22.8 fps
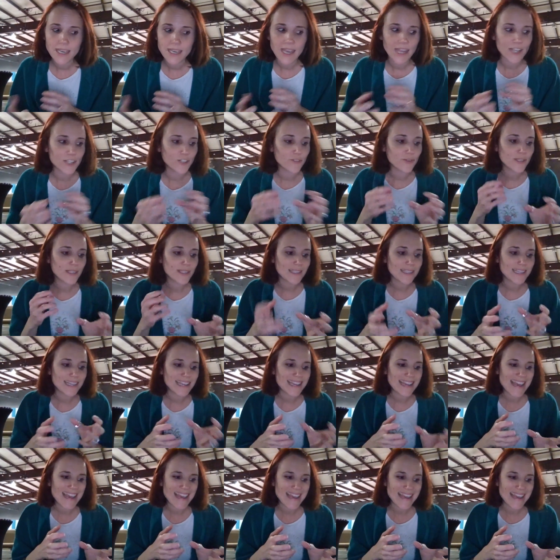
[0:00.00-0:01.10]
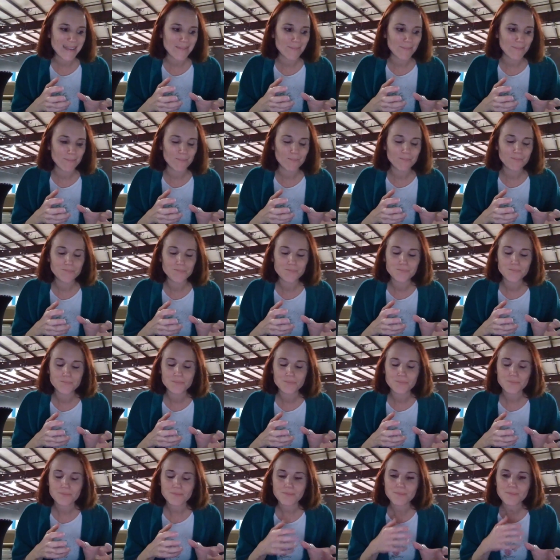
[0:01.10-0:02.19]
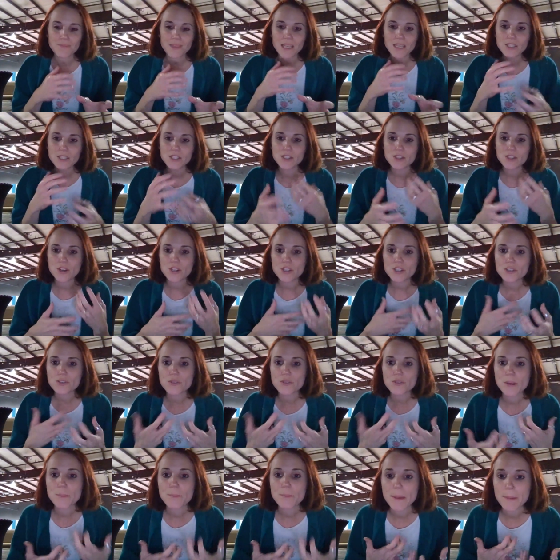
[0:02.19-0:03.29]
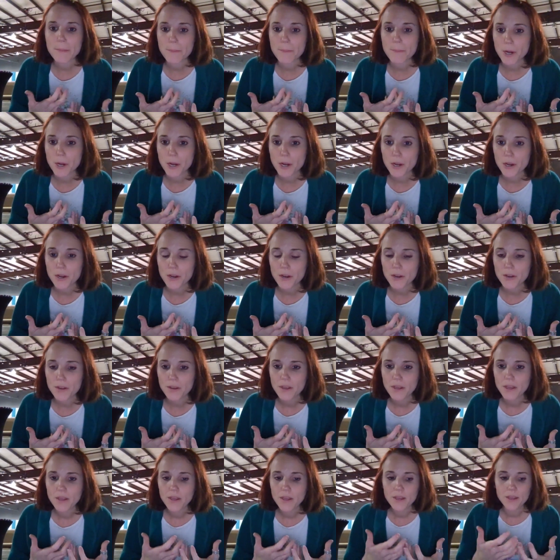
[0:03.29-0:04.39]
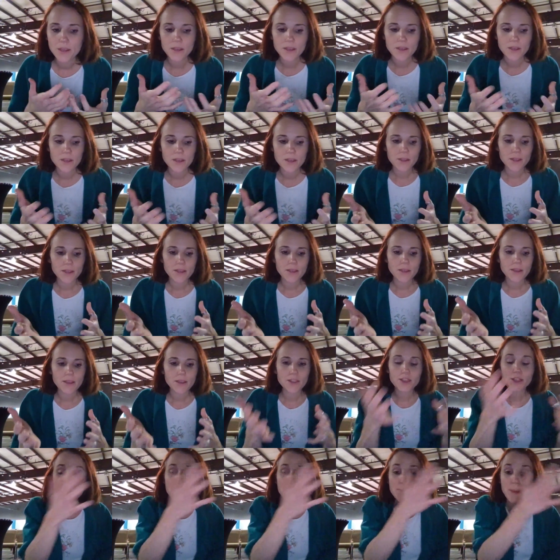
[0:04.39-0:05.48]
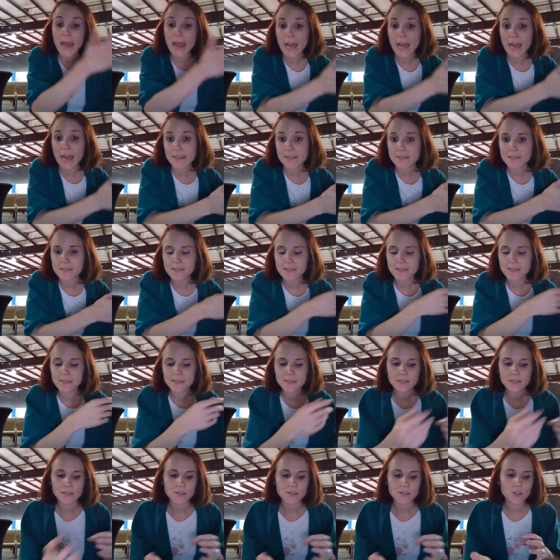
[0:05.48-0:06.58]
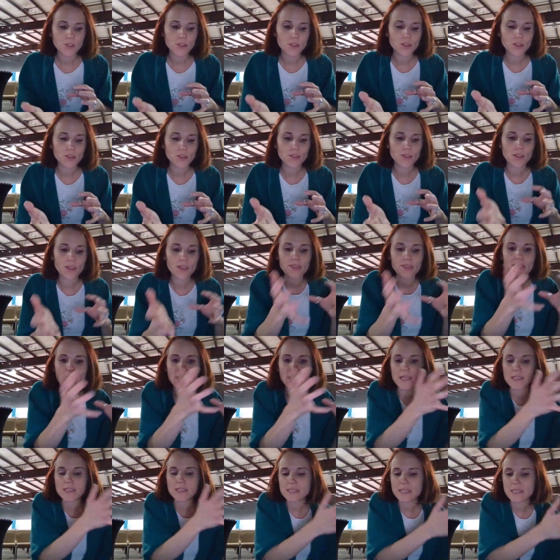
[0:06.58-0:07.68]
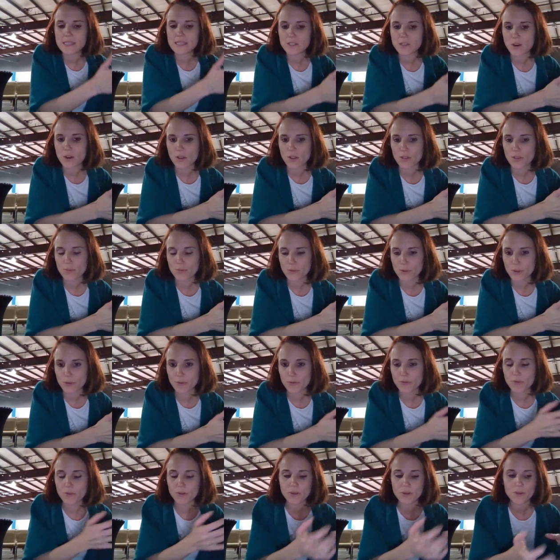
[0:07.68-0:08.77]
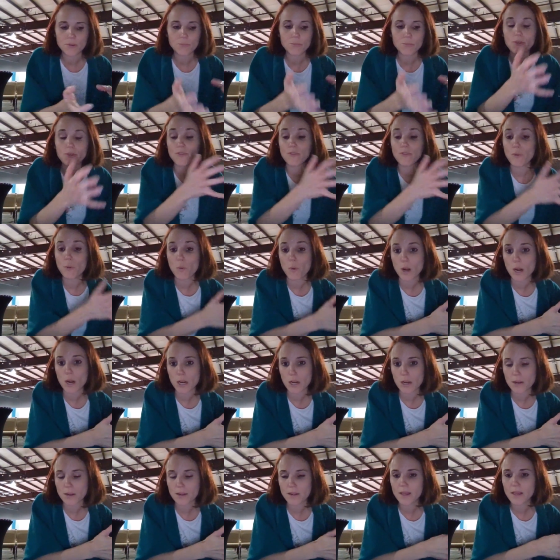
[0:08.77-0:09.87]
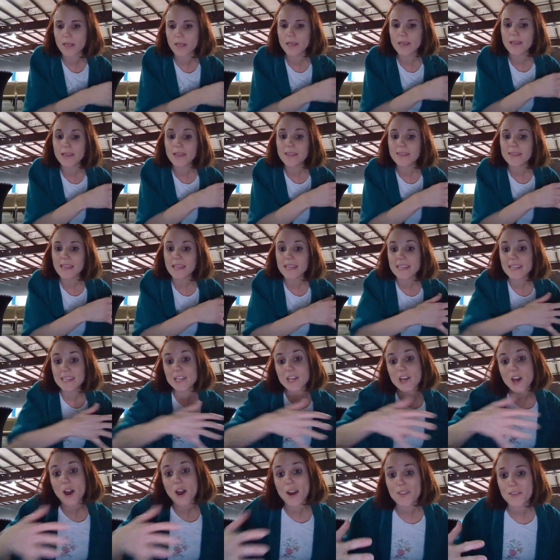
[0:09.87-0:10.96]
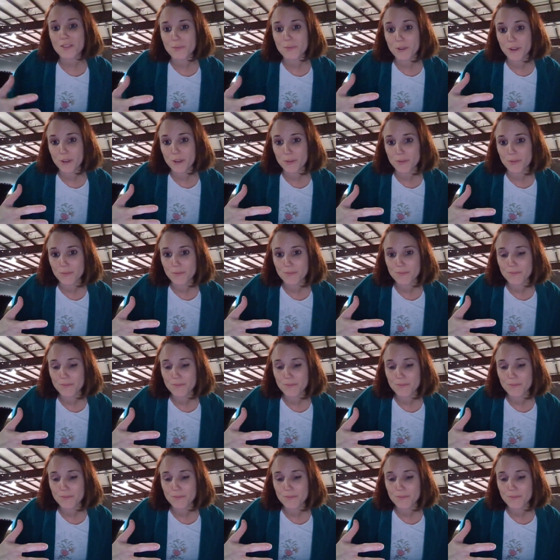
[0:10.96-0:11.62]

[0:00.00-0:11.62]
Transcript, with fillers: And you see him start to remember the past the things he's gone through before that he got through